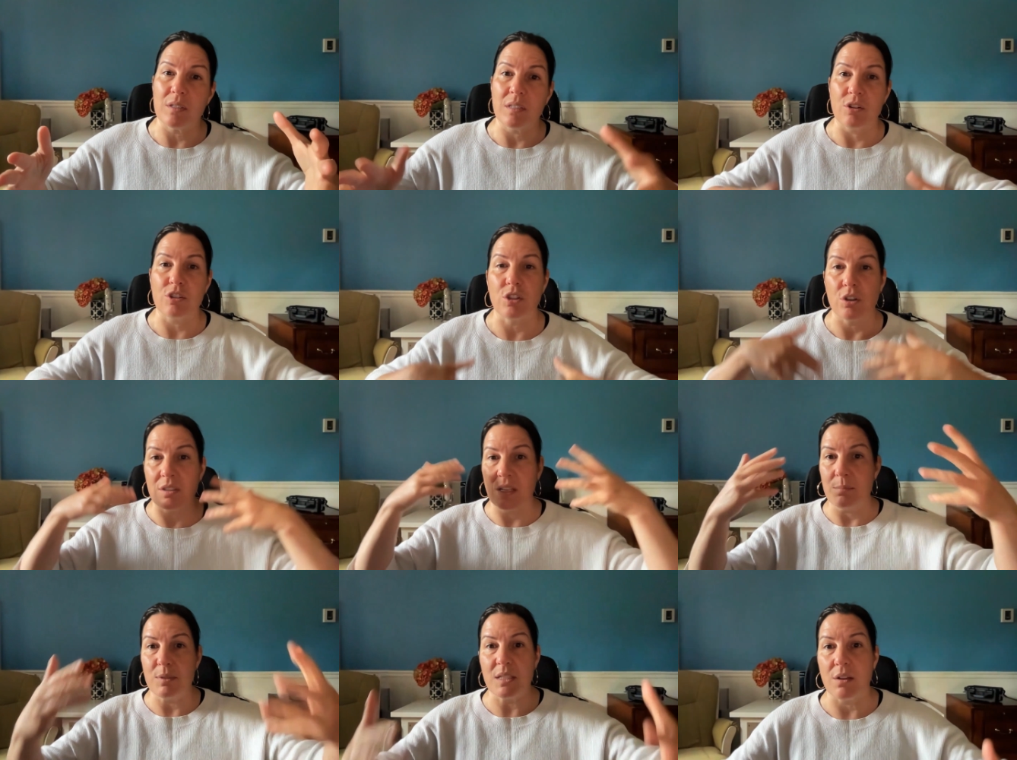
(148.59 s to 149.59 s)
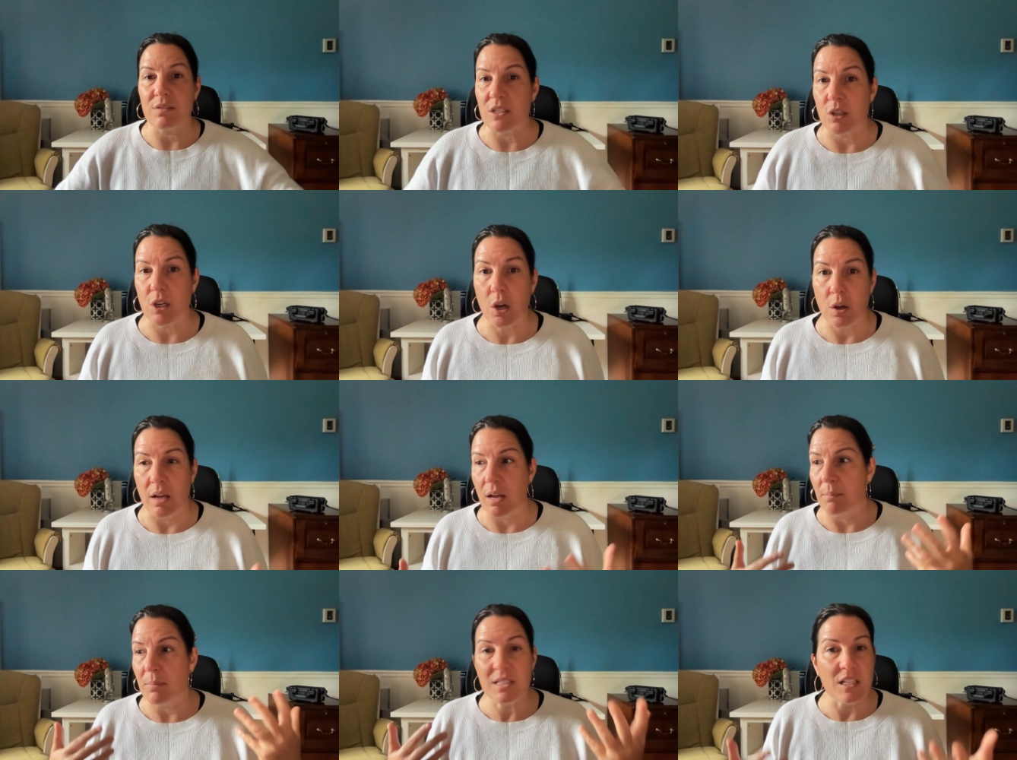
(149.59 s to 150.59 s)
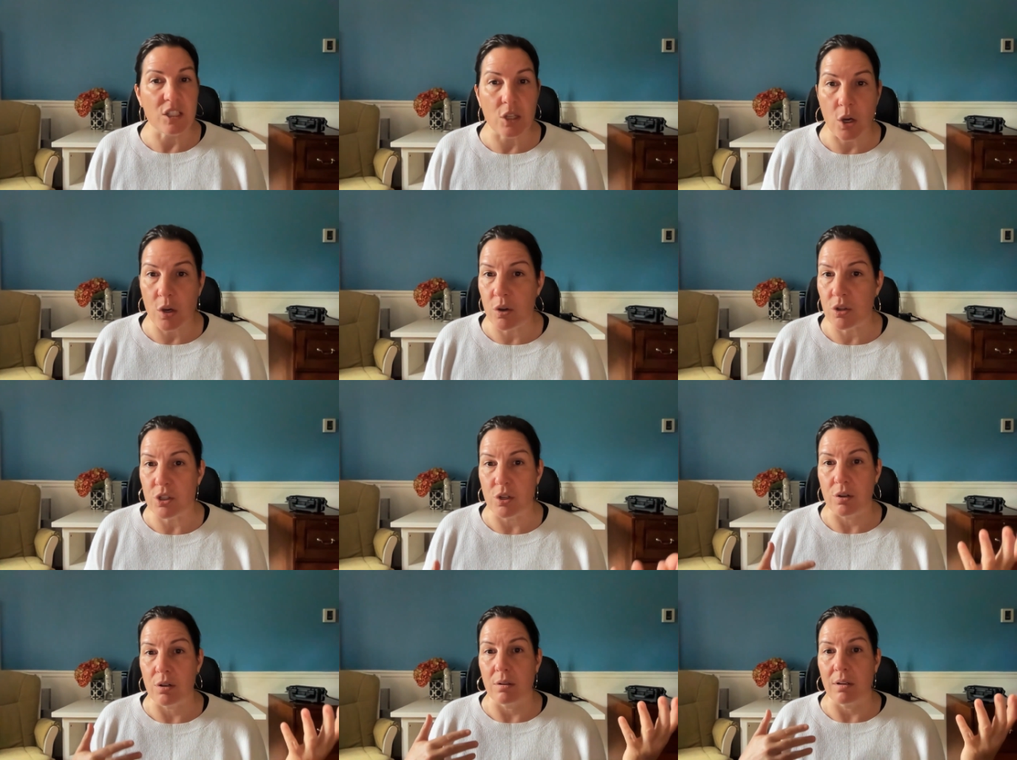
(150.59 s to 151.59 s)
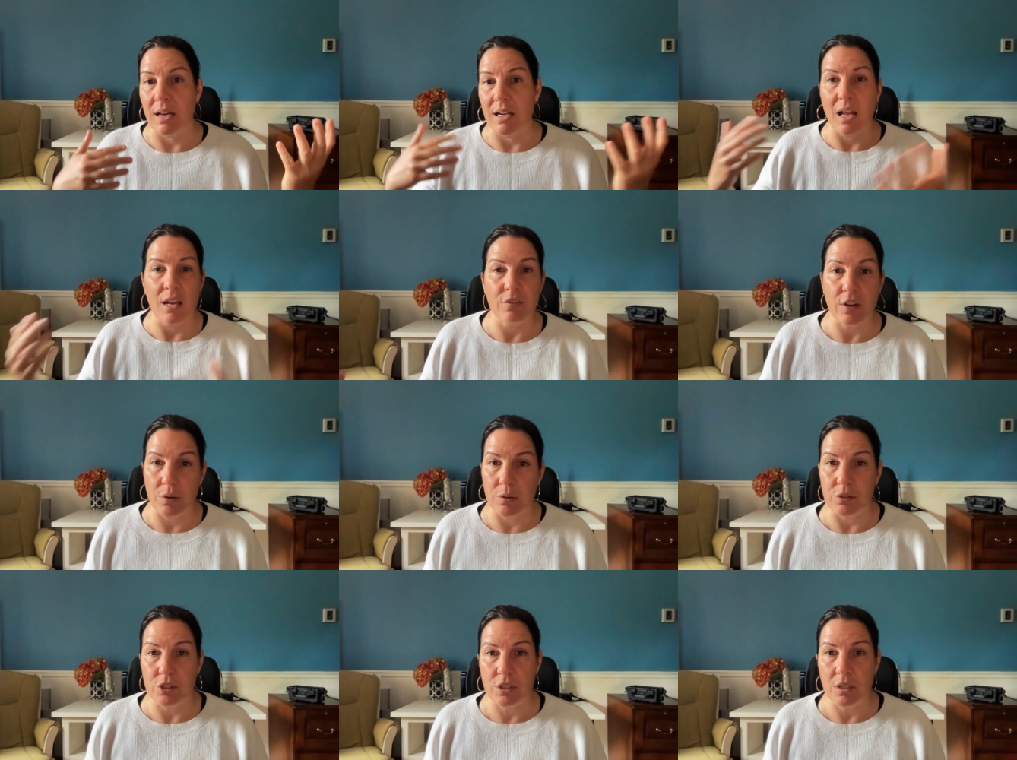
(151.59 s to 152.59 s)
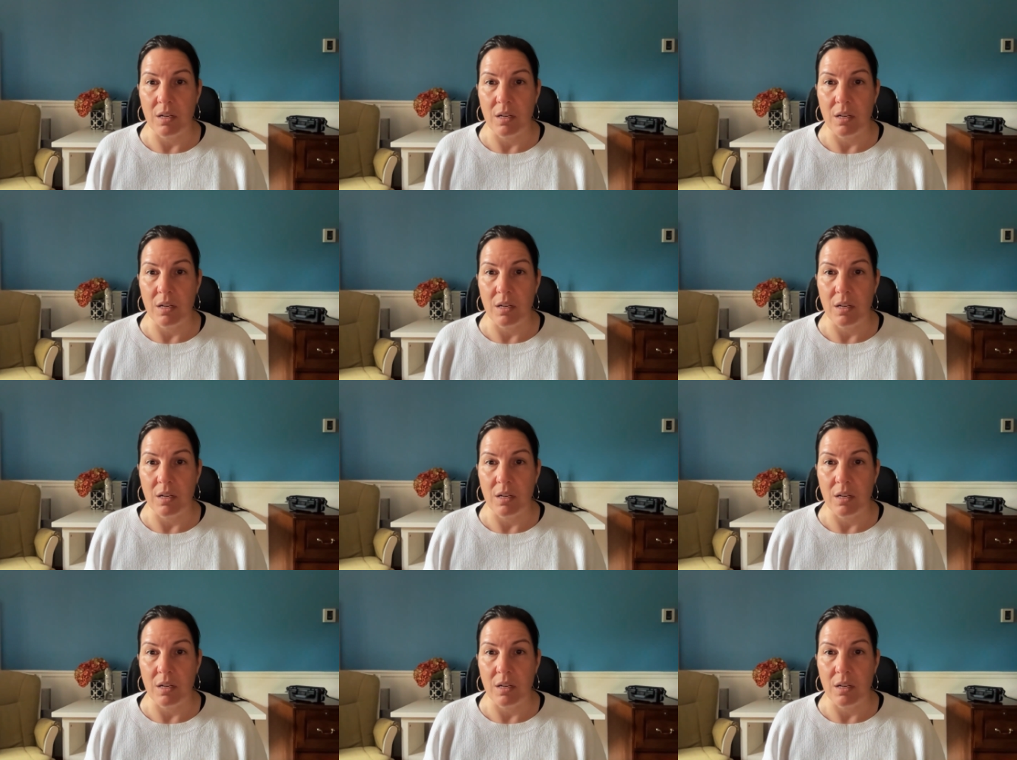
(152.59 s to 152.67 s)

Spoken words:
They start themselves as a business coach or like life coach,